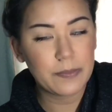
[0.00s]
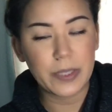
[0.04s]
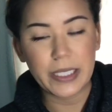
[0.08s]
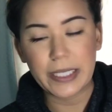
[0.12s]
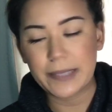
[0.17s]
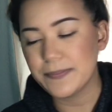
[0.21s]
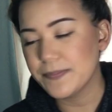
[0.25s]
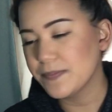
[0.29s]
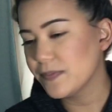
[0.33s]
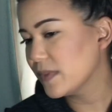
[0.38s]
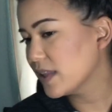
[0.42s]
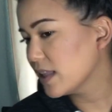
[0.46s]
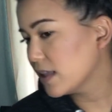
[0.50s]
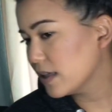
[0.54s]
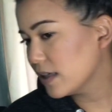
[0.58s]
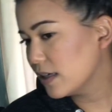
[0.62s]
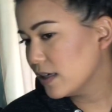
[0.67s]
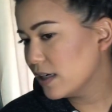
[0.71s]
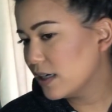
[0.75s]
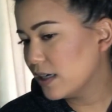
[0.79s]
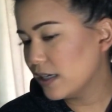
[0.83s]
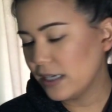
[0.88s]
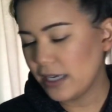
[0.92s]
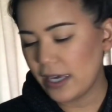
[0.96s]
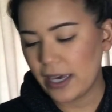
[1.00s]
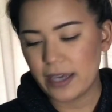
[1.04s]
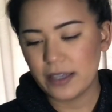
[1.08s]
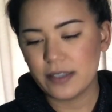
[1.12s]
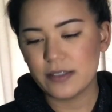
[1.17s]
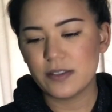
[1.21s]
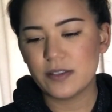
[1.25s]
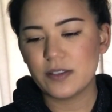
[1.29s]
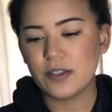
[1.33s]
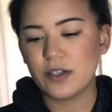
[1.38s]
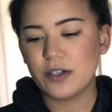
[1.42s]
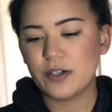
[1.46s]
But yeah,
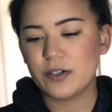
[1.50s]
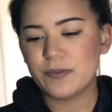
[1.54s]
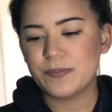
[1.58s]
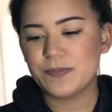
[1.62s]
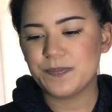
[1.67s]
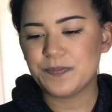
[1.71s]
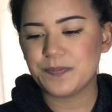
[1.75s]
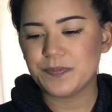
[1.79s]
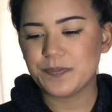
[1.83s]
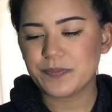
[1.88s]
so